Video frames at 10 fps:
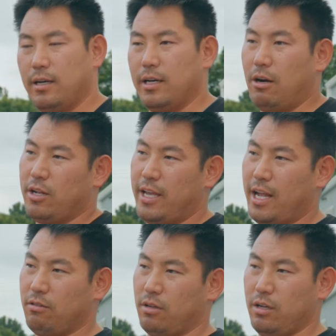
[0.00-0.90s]
I already
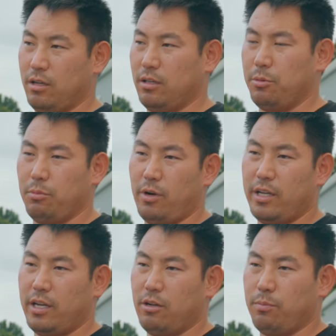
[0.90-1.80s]
had an aluminum
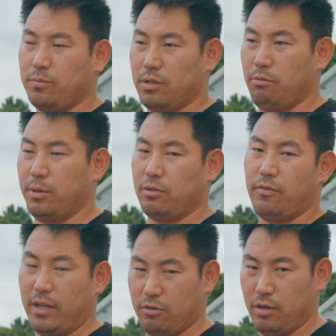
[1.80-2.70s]
radiator, so we built a
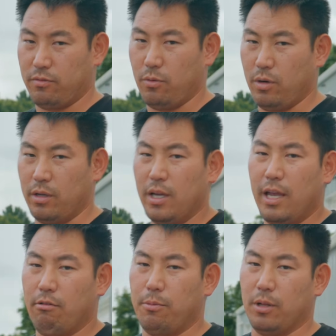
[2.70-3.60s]
fan shroud for it,
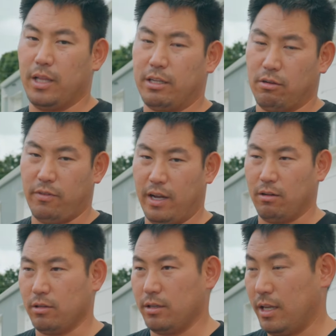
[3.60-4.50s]
and we put an electric fan
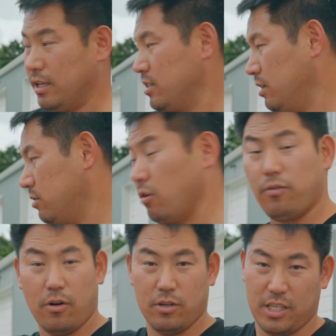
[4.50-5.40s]
on it, and so
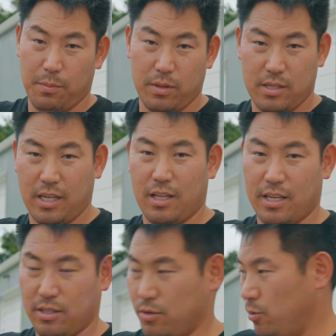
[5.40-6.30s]
far it's keeping the thing
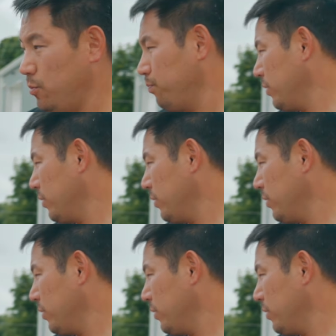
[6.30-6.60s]
nice and cool,